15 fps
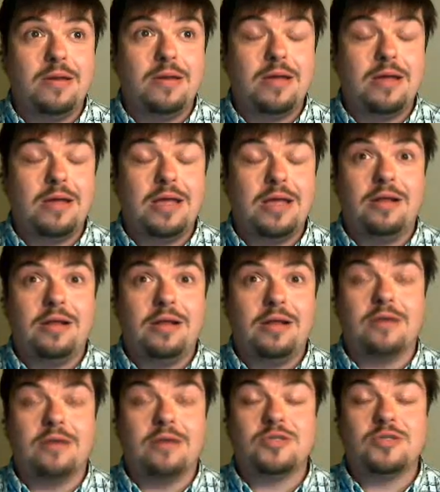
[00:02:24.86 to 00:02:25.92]
Get along.
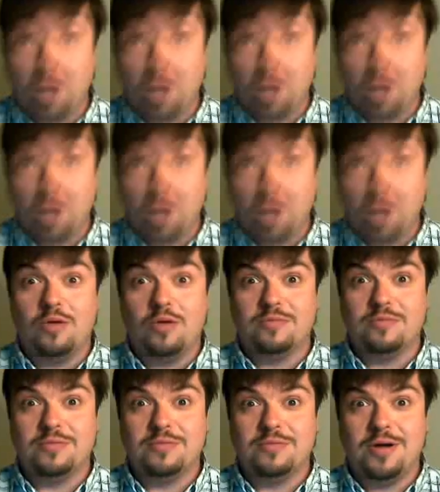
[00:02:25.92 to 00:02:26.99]
Swallow.
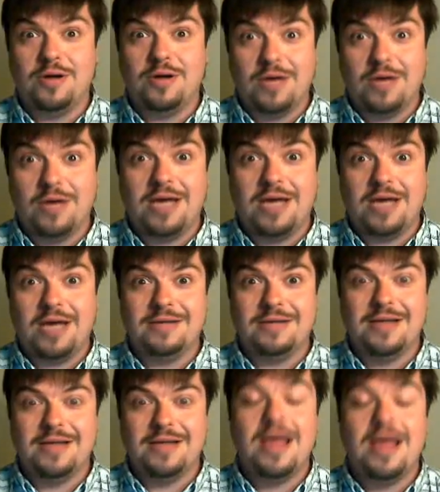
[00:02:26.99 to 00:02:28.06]
Okay?
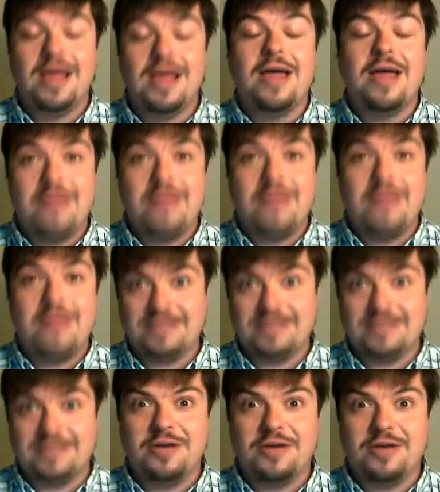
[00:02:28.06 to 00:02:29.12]
That's how tight
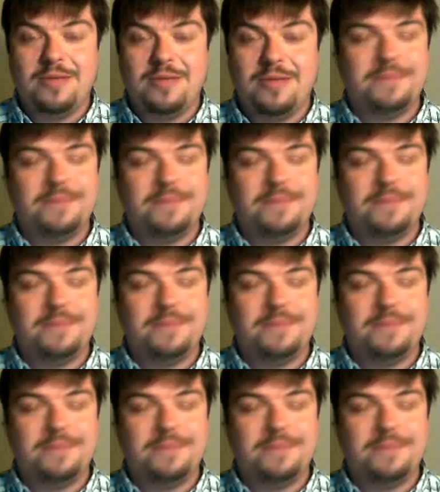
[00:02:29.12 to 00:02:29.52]
they're gonna be.